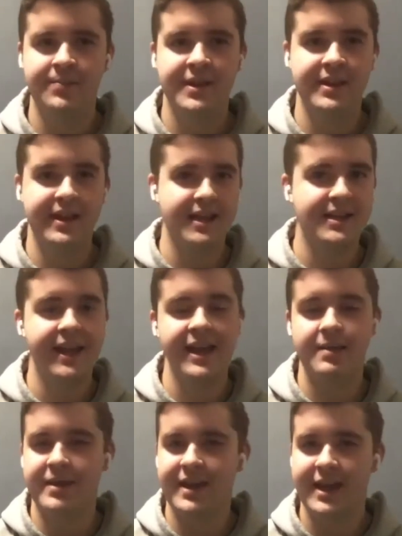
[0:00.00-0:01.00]
like
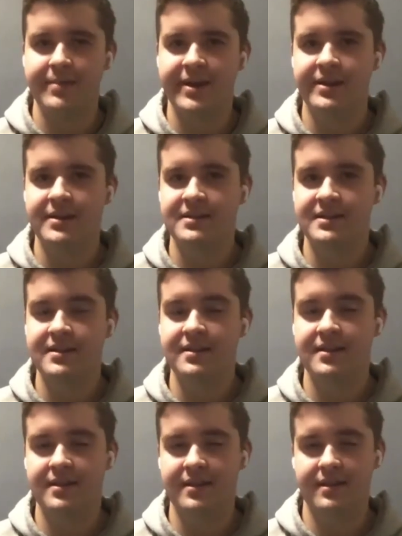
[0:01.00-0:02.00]
take me a bit
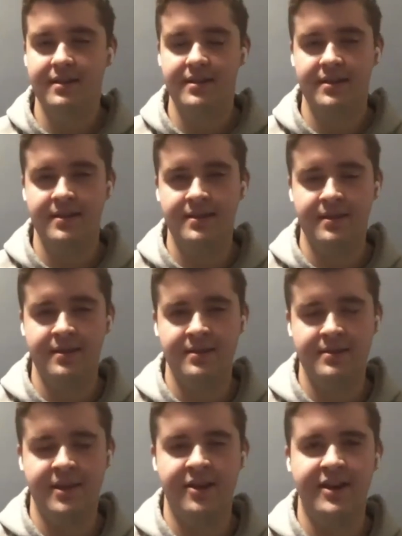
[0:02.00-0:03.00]

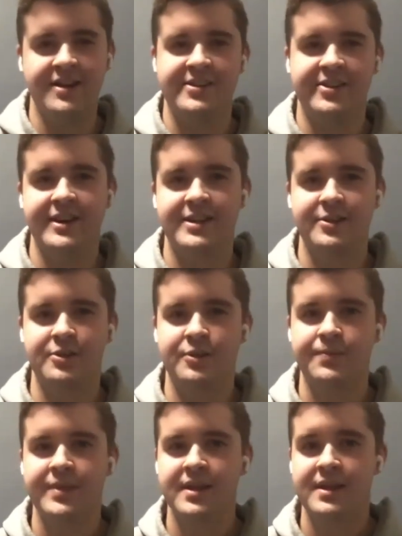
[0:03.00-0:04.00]
longer
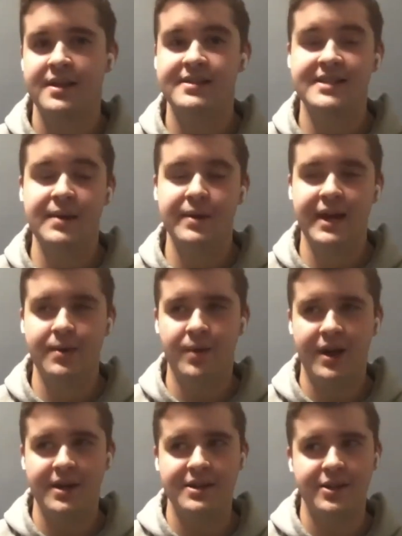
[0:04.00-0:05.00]
to say what I
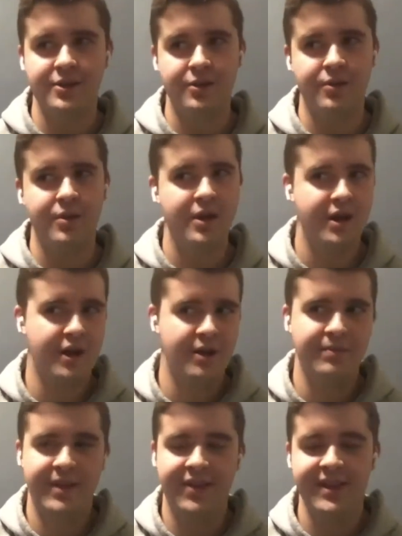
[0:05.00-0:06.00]
want to
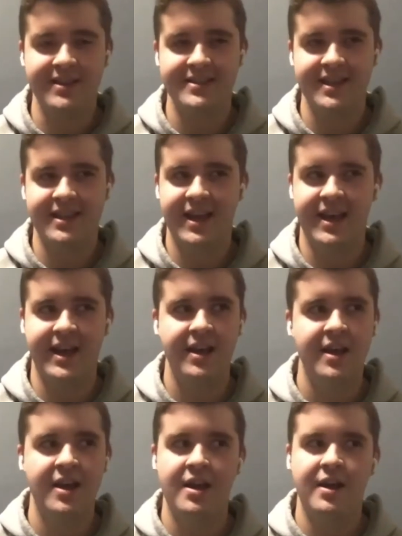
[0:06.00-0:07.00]
um, and things like that.
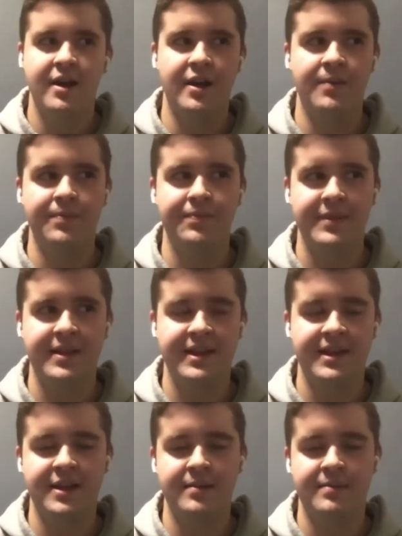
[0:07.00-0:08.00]
Um,
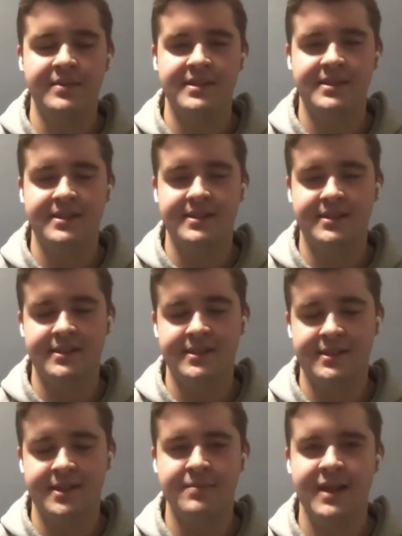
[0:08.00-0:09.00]
um,
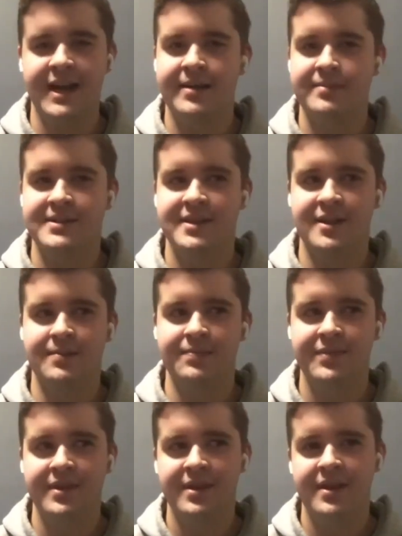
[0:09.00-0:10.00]
sometimes
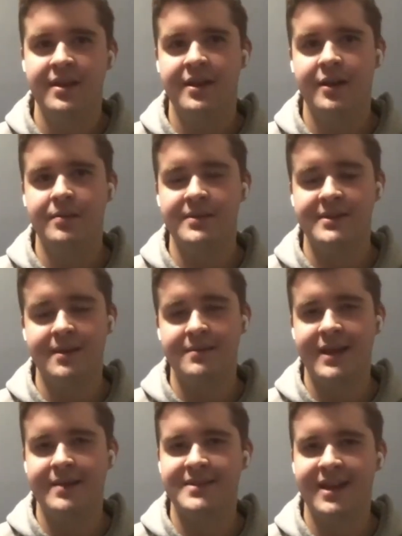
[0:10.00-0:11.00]
um, um,
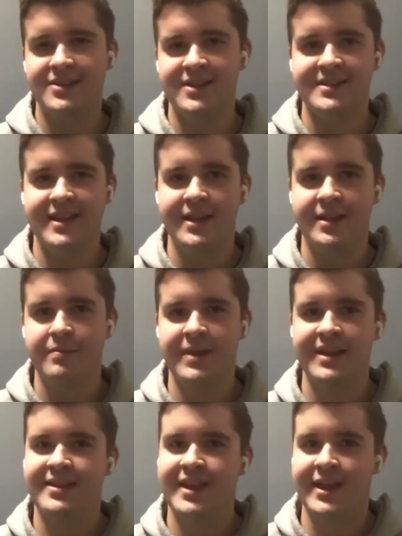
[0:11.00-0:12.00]
sometimes I'll just like
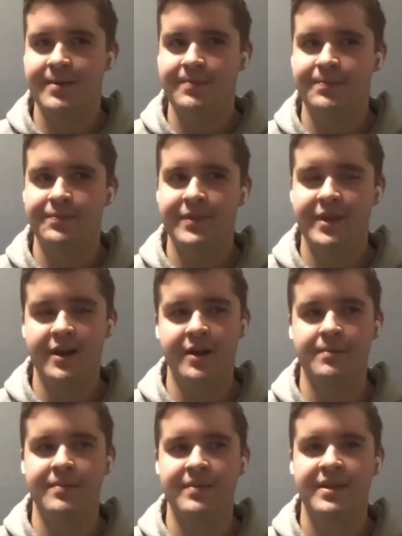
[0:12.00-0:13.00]
meet them
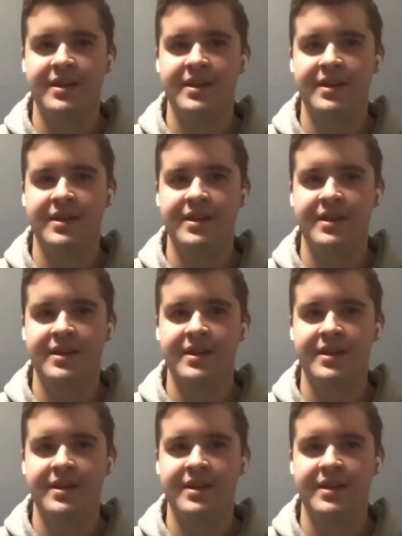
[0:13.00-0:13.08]
um,